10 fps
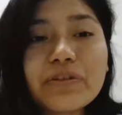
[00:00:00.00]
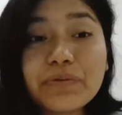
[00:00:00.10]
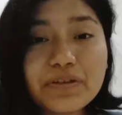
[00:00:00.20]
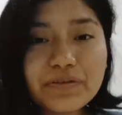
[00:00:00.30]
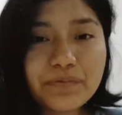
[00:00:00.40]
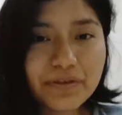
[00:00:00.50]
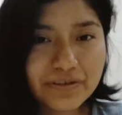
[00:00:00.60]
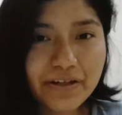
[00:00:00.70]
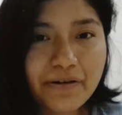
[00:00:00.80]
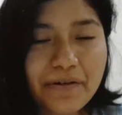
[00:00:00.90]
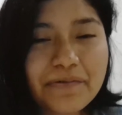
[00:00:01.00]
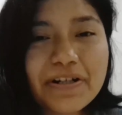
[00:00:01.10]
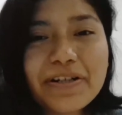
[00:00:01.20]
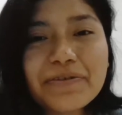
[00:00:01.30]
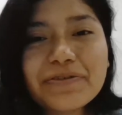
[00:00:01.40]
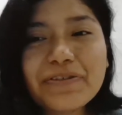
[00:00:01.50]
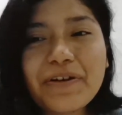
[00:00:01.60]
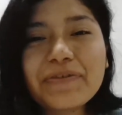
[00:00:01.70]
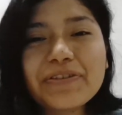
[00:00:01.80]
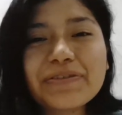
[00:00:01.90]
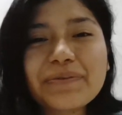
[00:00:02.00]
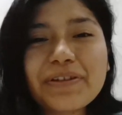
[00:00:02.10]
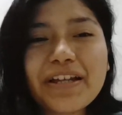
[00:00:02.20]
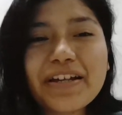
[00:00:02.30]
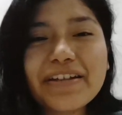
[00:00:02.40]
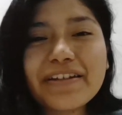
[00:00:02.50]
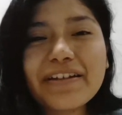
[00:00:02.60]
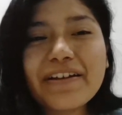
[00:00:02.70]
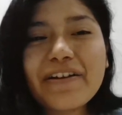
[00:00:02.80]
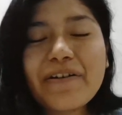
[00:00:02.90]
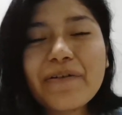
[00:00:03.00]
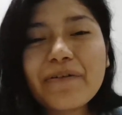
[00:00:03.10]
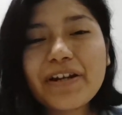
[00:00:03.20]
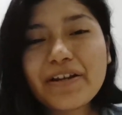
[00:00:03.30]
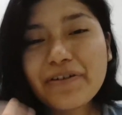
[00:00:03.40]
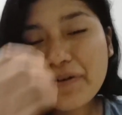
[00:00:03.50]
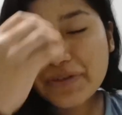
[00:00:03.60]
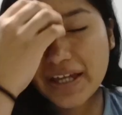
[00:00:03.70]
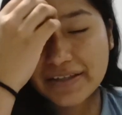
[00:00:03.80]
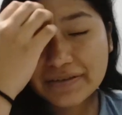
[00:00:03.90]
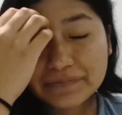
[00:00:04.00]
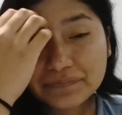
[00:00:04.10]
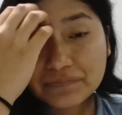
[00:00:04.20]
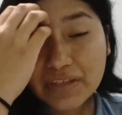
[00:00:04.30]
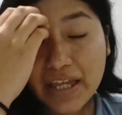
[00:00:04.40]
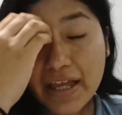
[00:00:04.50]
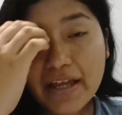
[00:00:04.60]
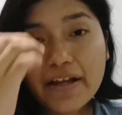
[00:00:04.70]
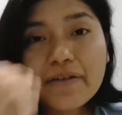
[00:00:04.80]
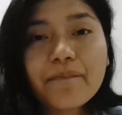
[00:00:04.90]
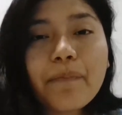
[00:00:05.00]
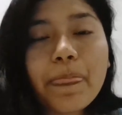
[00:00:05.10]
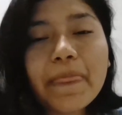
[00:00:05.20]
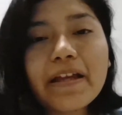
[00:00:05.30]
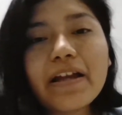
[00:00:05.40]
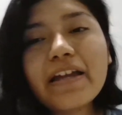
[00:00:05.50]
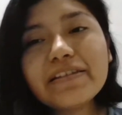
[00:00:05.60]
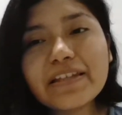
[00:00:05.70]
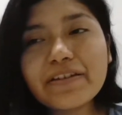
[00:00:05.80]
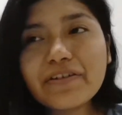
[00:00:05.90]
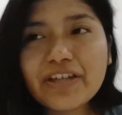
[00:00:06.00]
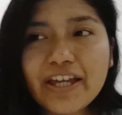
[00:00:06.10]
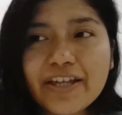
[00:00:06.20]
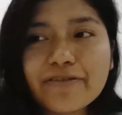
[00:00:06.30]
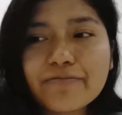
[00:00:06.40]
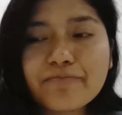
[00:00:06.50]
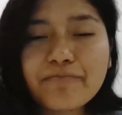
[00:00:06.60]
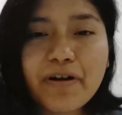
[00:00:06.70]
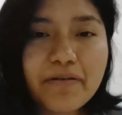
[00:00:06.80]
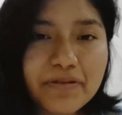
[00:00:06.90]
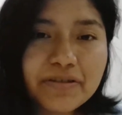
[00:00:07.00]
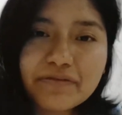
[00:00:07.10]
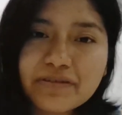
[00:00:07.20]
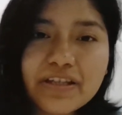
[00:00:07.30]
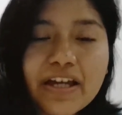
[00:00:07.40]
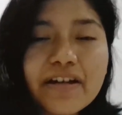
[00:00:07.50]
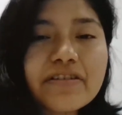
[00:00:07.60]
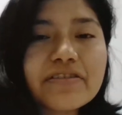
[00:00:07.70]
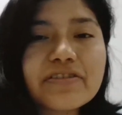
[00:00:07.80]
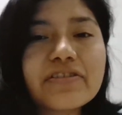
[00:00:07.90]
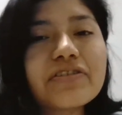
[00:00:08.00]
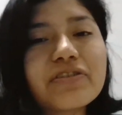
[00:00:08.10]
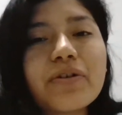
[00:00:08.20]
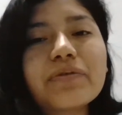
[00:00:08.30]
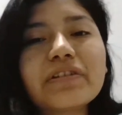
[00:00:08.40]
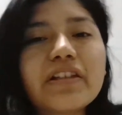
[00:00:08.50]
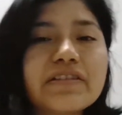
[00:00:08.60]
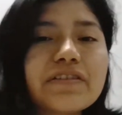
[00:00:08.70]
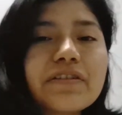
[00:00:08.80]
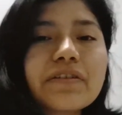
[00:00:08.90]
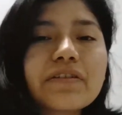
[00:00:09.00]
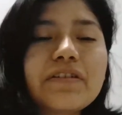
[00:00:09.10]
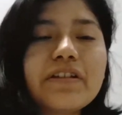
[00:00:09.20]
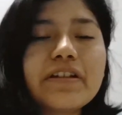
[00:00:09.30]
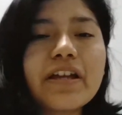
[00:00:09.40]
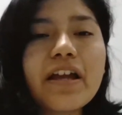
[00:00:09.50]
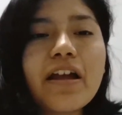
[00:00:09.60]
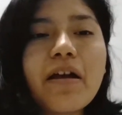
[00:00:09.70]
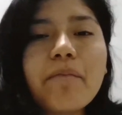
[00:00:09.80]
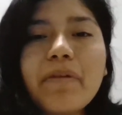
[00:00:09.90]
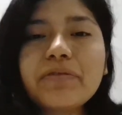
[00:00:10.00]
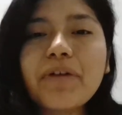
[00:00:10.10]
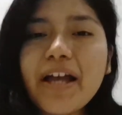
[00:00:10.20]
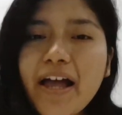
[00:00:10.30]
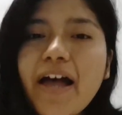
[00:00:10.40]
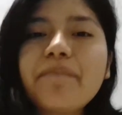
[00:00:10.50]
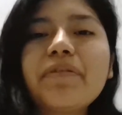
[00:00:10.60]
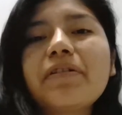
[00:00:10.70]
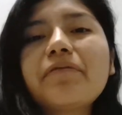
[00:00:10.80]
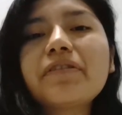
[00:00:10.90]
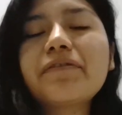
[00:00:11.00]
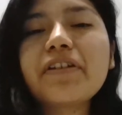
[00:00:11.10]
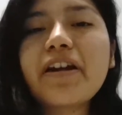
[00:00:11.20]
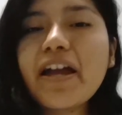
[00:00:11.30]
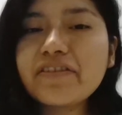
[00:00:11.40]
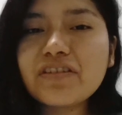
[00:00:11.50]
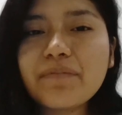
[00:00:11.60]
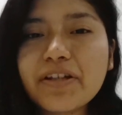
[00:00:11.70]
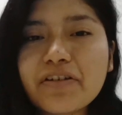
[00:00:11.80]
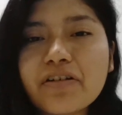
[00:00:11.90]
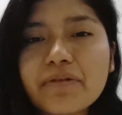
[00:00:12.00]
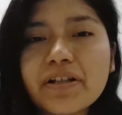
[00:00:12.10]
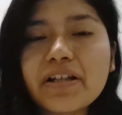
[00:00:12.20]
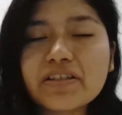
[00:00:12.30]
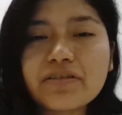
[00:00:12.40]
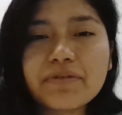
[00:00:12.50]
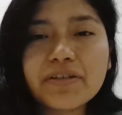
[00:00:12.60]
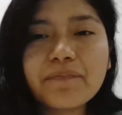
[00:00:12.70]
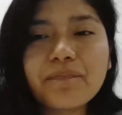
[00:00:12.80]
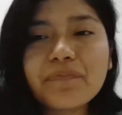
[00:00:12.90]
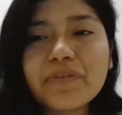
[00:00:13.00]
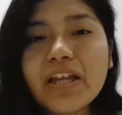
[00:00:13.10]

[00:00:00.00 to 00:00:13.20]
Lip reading: So this was a really good notice when I know that. Um, I say, okay, probably yeah, it shows less toxicity. But what happened with their antimicrobial activity?